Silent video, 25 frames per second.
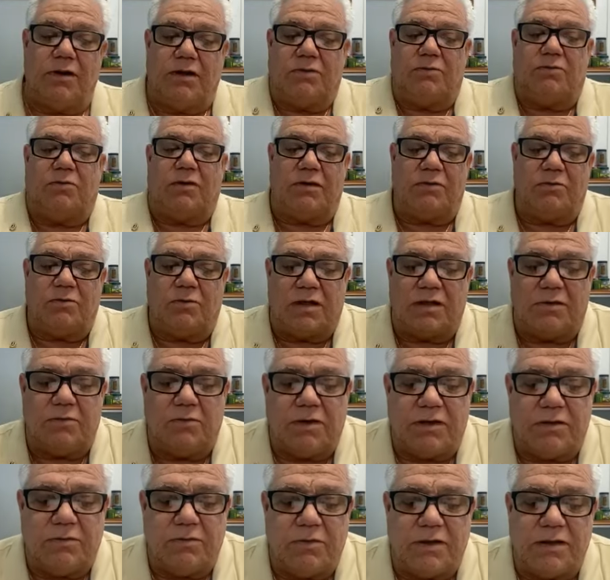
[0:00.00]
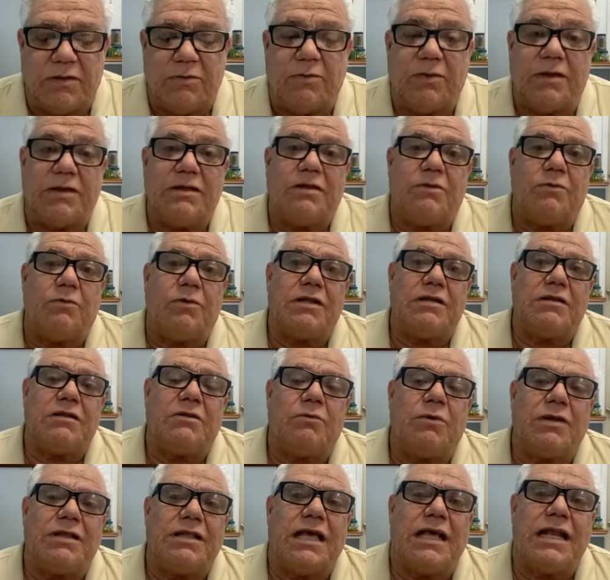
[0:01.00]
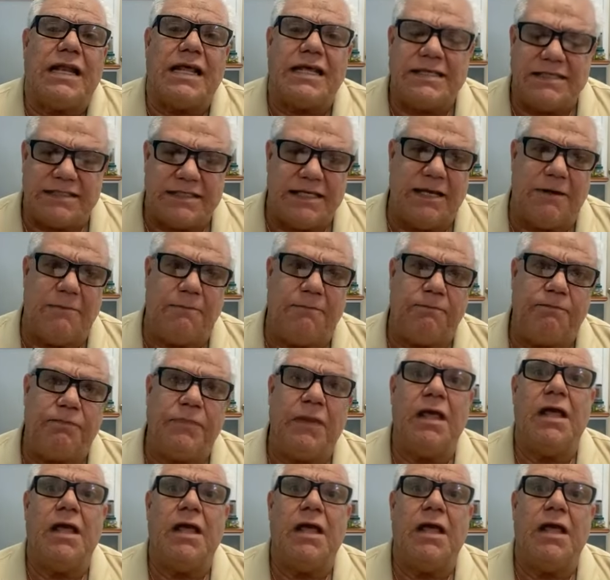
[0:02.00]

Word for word: what, what, what, what, what, what, what, what can I say?